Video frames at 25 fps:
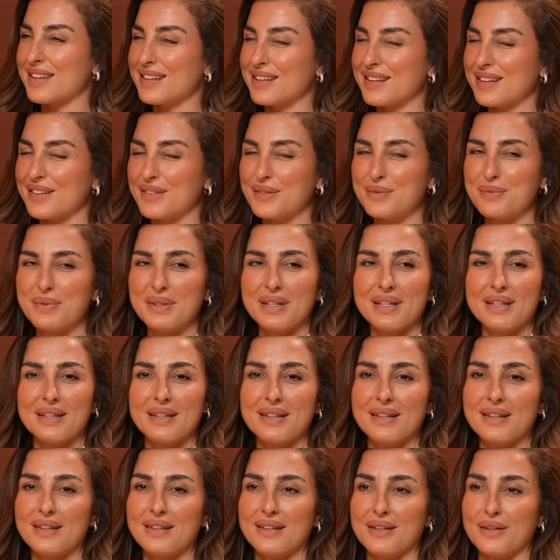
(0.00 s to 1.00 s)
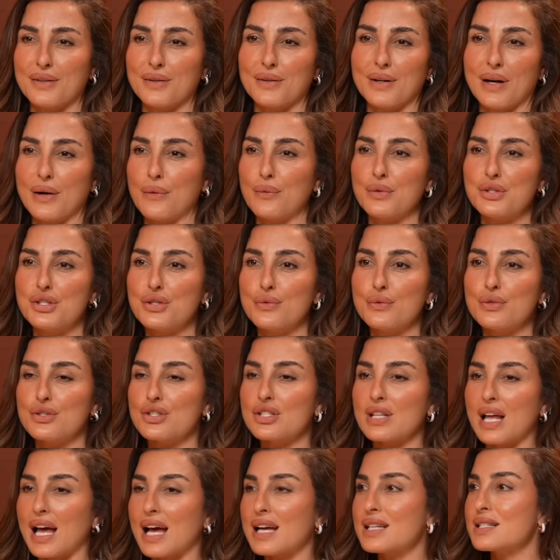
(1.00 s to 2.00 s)
that thing that you'd be like, I wish you
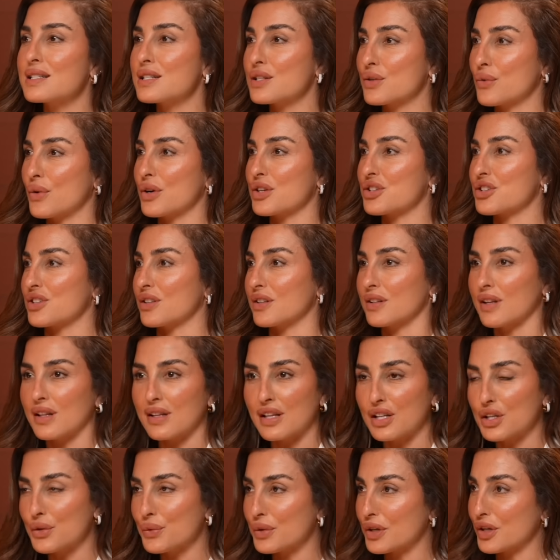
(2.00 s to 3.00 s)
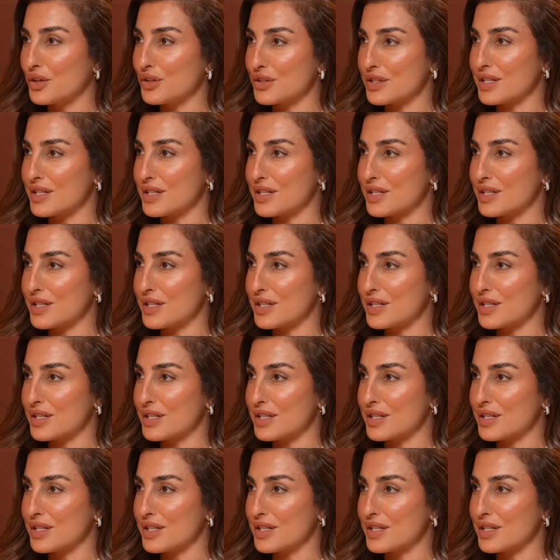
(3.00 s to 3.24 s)
would just ask this question and then you would